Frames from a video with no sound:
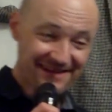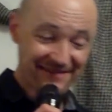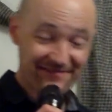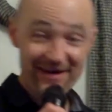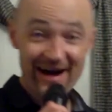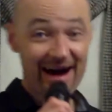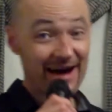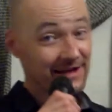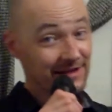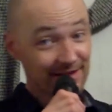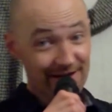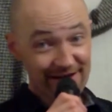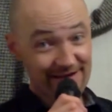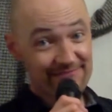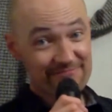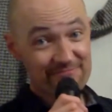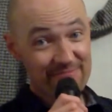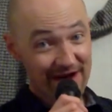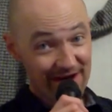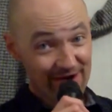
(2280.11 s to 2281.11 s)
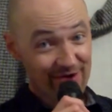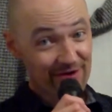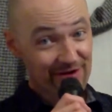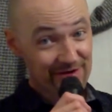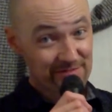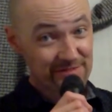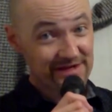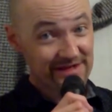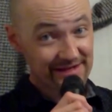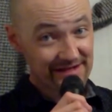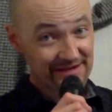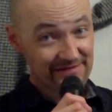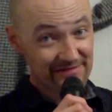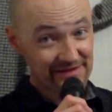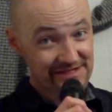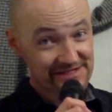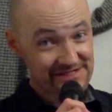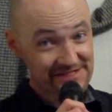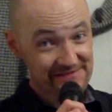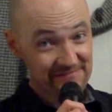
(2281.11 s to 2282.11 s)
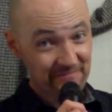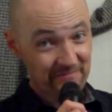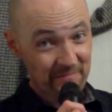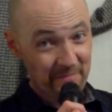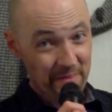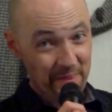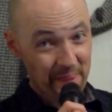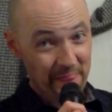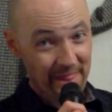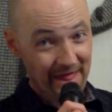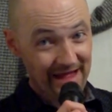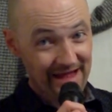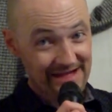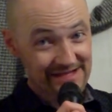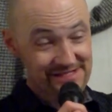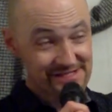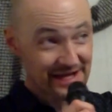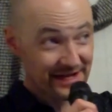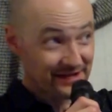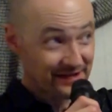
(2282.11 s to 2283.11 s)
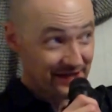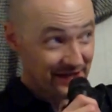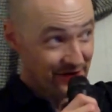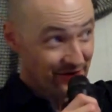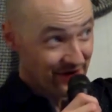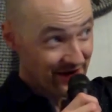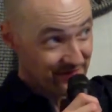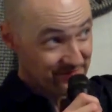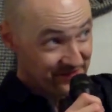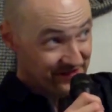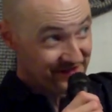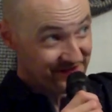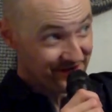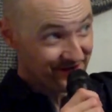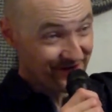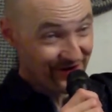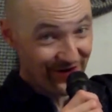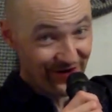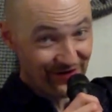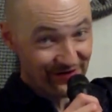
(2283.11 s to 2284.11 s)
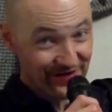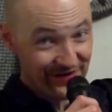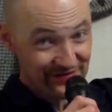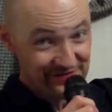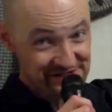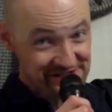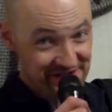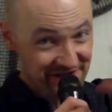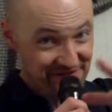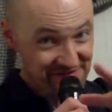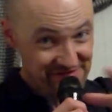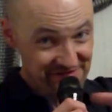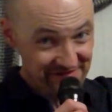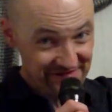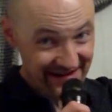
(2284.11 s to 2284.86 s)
diva. I love my R&B divas. It's like they are up here. All other singers are